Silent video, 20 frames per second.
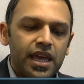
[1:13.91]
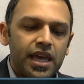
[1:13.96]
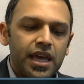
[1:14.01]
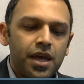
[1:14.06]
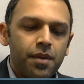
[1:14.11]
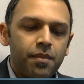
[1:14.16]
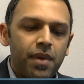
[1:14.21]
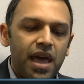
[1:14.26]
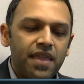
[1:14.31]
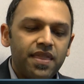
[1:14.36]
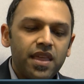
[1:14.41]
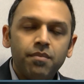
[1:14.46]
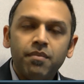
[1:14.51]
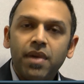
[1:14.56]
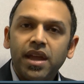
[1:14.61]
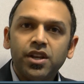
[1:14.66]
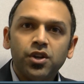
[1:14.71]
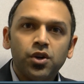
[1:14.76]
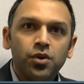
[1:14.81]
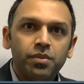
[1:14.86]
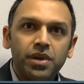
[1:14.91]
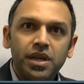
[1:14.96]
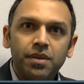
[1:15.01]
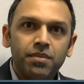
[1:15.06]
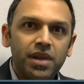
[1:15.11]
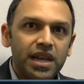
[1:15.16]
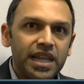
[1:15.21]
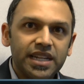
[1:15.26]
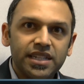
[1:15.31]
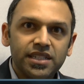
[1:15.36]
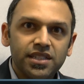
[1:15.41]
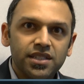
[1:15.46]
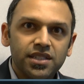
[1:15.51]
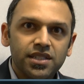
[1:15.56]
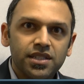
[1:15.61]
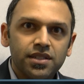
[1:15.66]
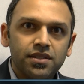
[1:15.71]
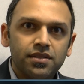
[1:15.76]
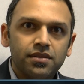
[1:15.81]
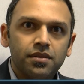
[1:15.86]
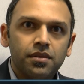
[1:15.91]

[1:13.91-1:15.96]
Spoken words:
and they may not be malignant.